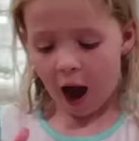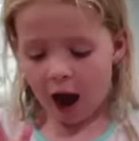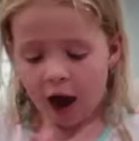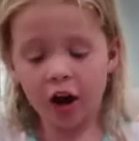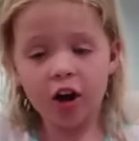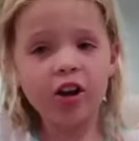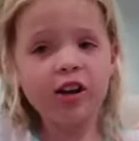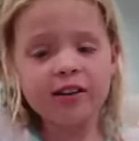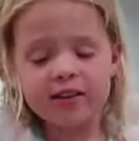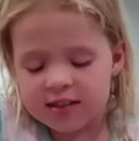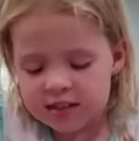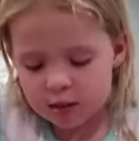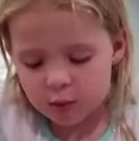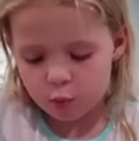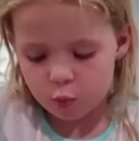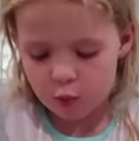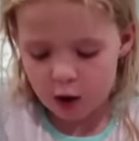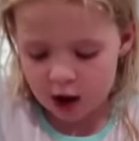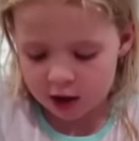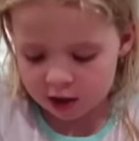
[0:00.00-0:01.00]
I already
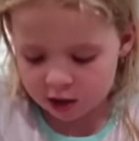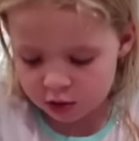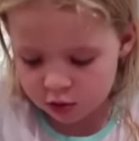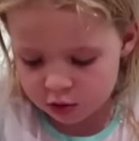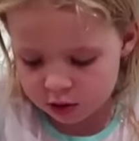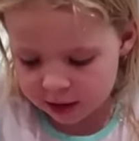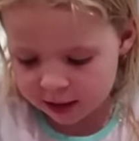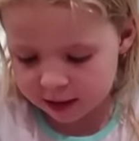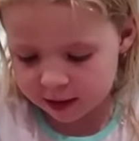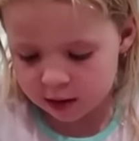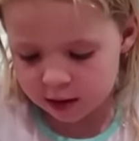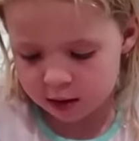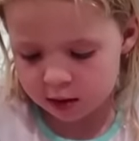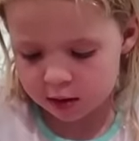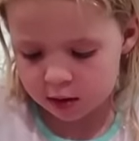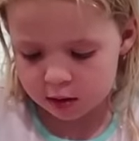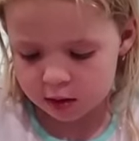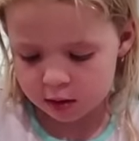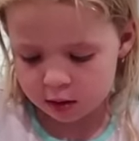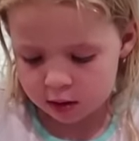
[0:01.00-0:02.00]
did red and green.
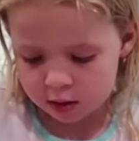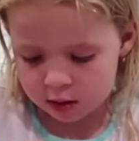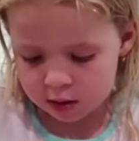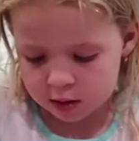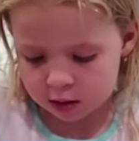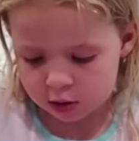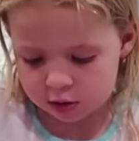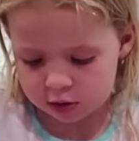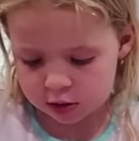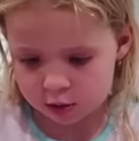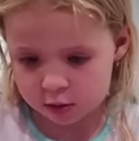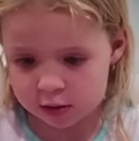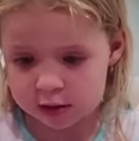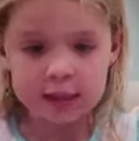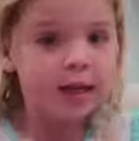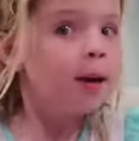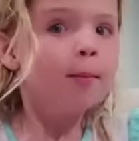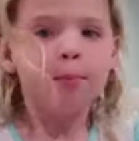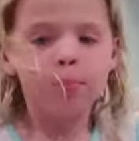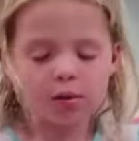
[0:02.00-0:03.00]
Not see
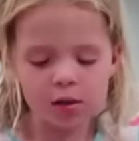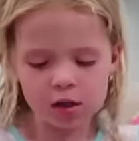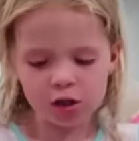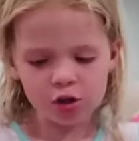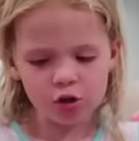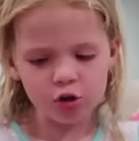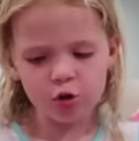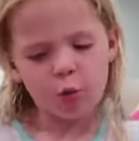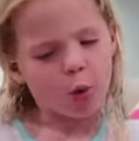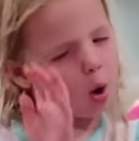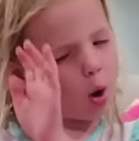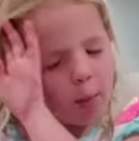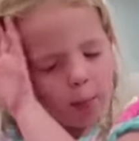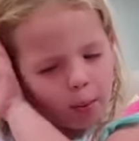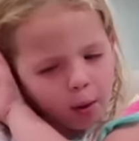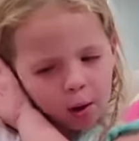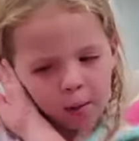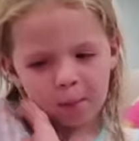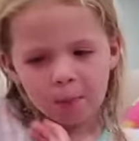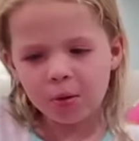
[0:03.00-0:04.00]
blue or
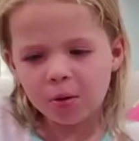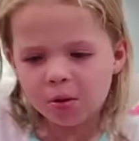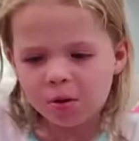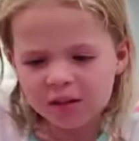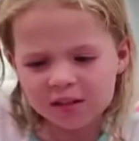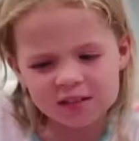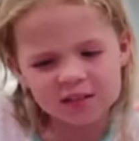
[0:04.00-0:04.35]
purple.